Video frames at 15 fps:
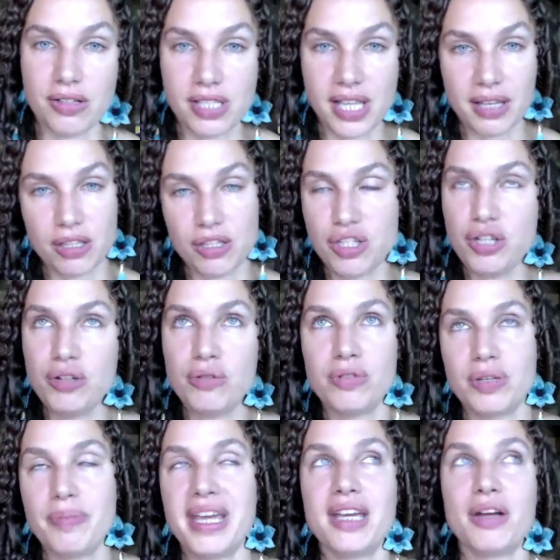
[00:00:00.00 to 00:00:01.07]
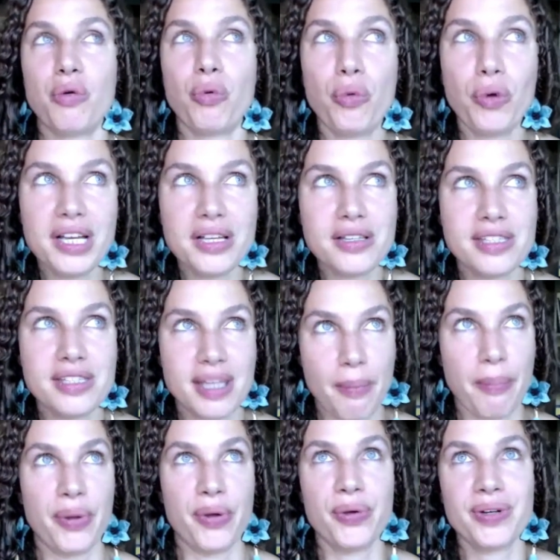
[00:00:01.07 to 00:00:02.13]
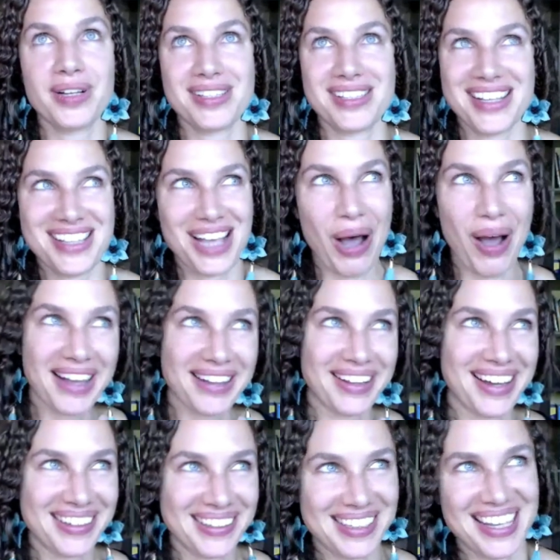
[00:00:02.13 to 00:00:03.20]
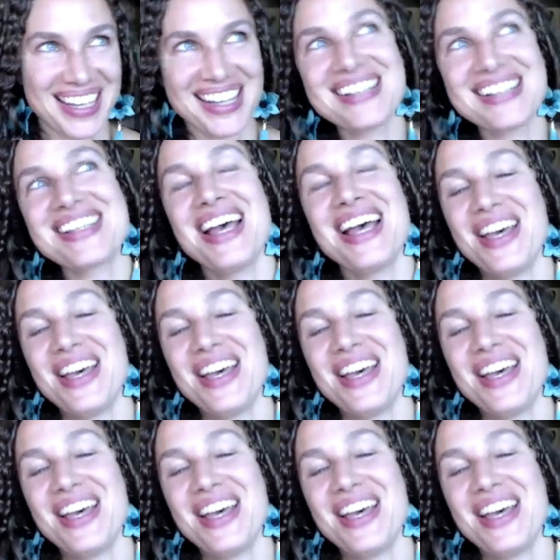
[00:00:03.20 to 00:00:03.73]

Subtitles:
like the two, to make it real simple, because that's how I like things.